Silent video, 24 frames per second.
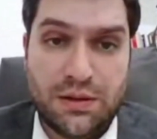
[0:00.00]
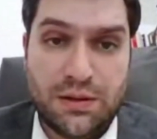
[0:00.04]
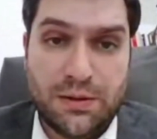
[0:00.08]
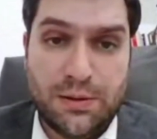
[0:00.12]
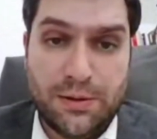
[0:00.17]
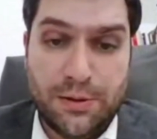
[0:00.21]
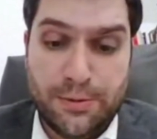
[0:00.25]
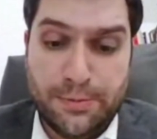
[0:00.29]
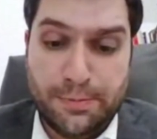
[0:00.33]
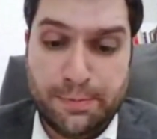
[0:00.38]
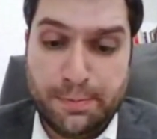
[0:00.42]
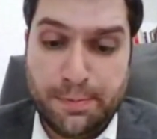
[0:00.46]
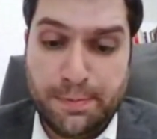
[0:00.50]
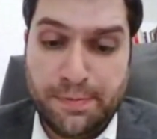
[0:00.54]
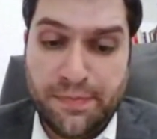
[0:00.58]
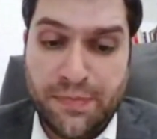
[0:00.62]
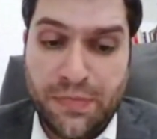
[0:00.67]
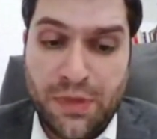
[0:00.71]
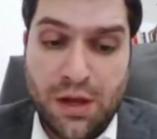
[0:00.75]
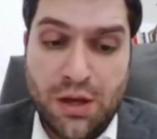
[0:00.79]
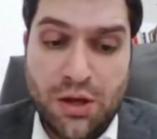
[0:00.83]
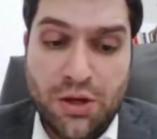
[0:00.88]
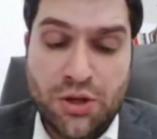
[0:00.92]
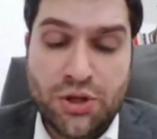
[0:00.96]
Um,
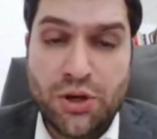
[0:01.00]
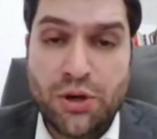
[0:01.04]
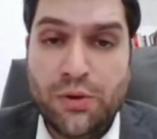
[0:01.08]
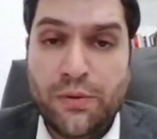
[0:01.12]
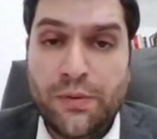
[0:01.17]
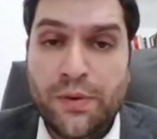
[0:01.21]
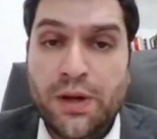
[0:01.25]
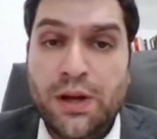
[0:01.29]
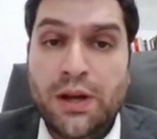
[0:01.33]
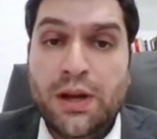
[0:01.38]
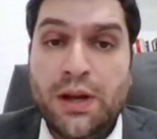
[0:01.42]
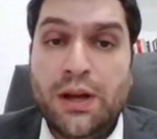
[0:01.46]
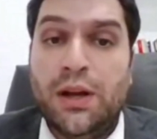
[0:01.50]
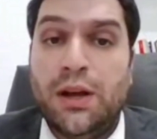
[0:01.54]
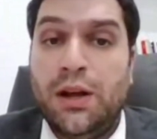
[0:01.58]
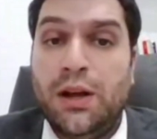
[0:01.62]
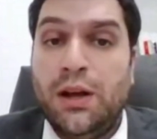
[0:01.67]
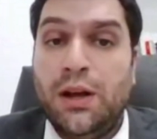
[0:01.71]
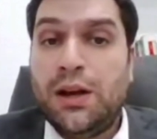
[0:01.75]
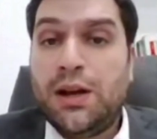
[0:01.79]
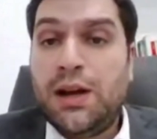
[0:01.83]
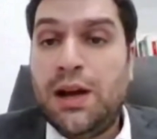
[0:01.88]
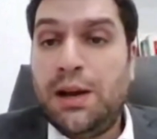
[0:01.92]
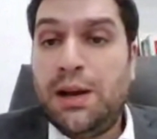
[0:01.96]
so,
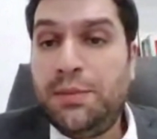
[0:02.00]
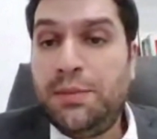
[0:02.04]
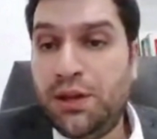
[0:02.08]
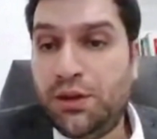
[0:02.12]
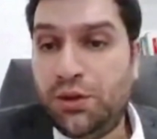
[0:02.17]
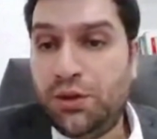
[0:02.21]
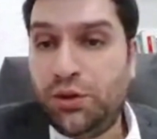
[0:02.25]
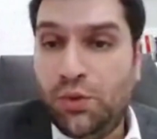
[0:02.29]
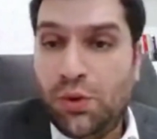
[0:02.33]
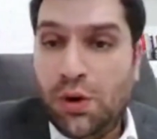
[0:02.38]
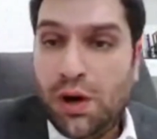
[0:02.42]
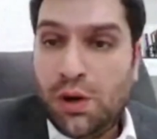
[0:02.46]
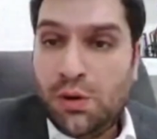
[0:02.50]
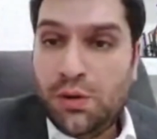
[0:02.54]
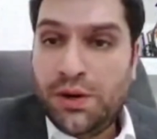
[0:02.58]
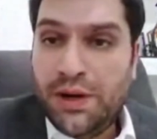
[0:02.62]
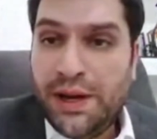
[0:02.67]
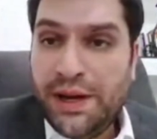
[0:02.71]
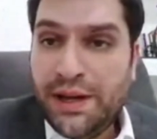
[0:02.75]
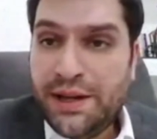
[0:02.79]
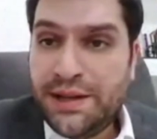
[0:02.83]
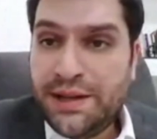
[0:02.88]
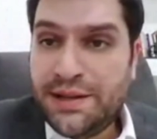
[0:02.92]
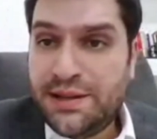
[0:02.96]
coming to our
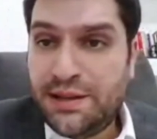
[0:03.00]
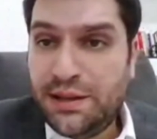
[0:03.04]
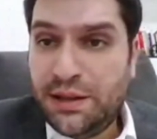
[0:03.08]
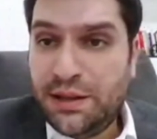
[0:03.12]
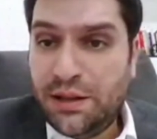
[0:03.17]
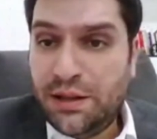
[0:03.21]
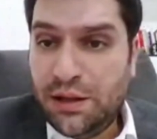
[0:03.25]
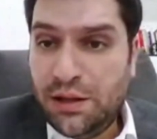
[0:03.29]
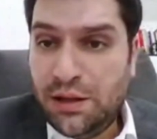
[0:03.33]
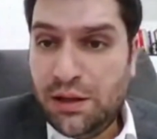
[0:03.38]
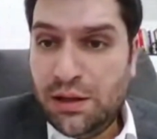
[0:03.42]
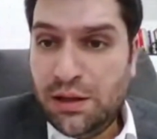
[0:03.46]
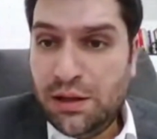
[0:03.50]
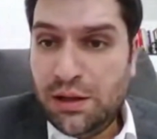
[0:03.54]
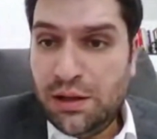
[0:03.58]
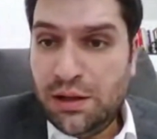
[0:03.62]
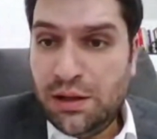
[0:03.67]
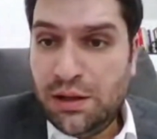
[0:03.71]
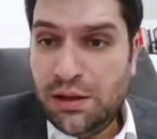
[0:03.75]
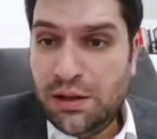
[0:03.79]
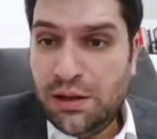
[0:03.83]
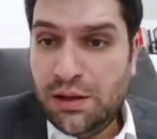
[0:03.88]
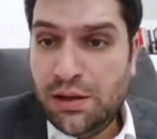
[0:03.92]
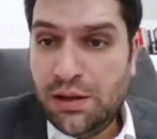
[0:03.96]
next.
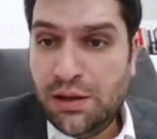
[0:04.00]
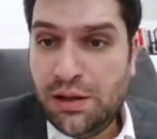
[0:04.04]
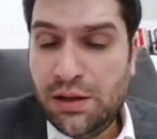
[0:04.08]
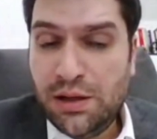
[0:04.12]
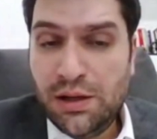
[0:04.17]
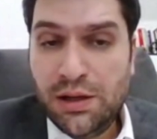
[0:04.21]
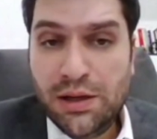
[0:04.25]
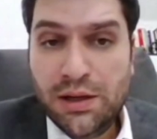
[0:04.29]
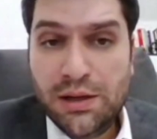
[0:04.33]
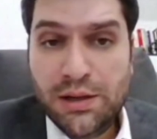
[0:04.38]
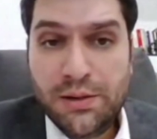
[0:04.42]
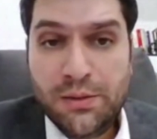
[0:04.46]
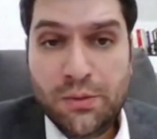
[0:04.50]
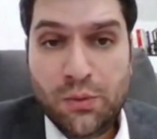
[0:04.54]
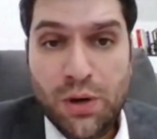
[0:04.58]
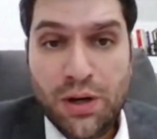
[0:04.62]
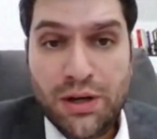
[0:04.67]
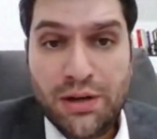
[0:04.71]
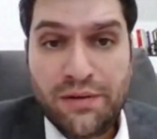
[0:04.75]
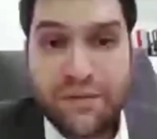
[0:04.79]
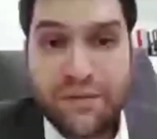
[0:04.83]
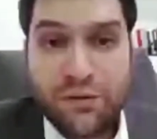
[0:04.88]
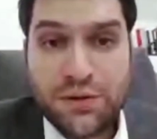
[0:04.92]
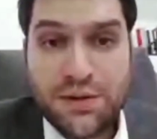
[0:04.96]
Uh,
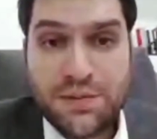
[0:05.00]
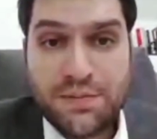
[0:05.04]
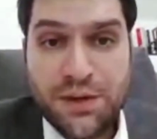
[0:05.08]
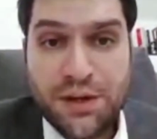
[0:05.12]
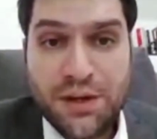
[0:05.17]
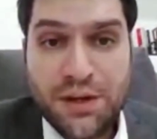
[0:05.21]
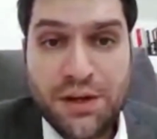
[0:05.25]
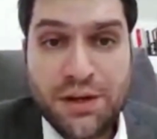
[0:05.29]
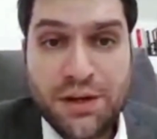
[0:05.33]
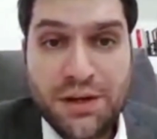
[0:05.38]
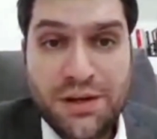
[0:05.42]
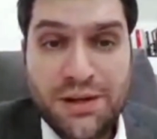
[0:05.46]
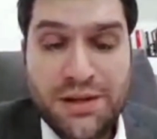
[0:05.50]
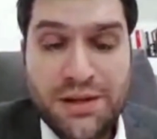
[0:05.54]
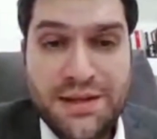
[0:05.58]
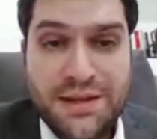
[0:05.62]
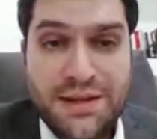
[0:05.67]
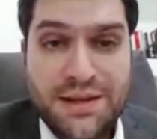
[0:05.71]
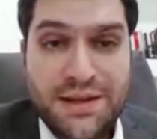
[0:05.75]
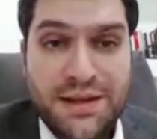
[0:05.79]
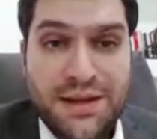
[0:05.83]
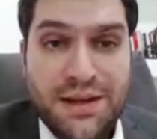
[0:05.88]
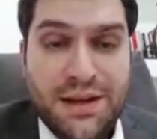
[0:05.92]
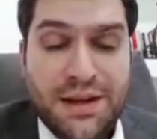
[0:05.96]
wonderful
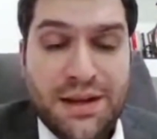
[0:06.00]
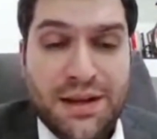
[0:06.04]
speakers.